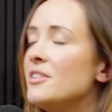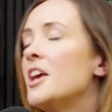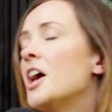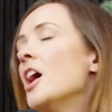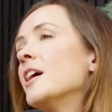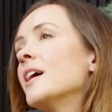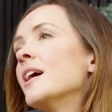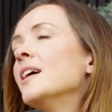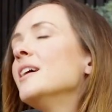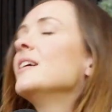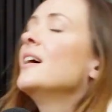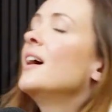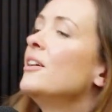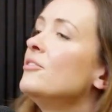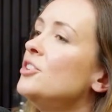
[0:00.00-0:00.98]

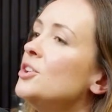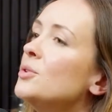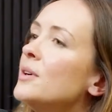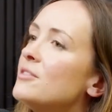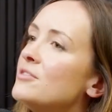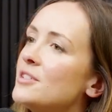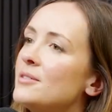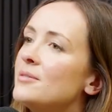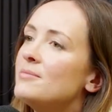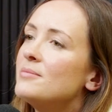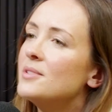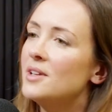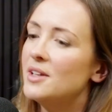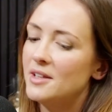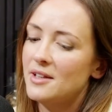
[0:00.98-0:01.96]
Can
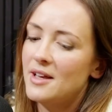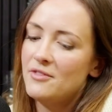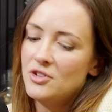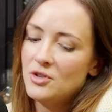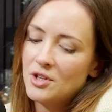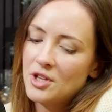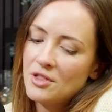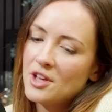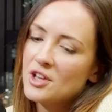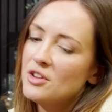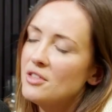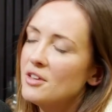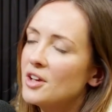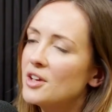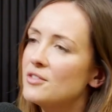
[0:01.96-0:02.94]
you
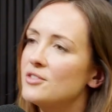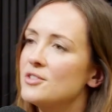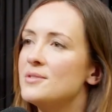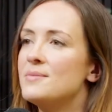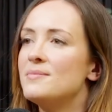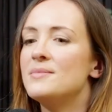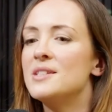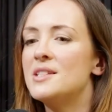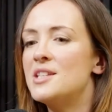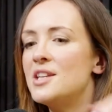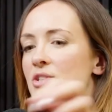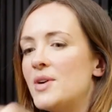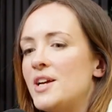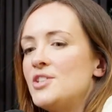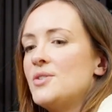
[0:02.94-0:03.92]
think of a
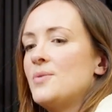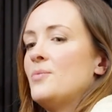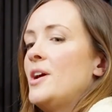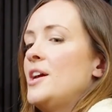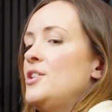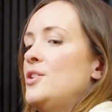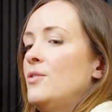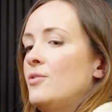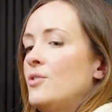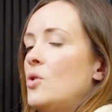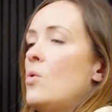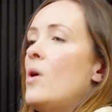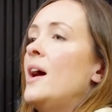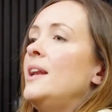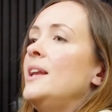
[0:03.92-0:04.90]
situation where you've
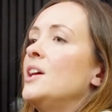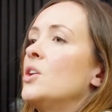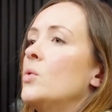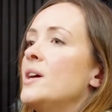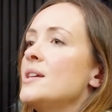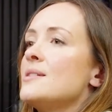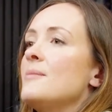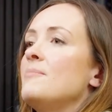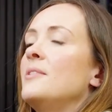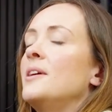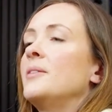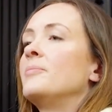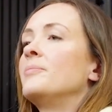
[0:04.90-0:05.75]
quietly quit something?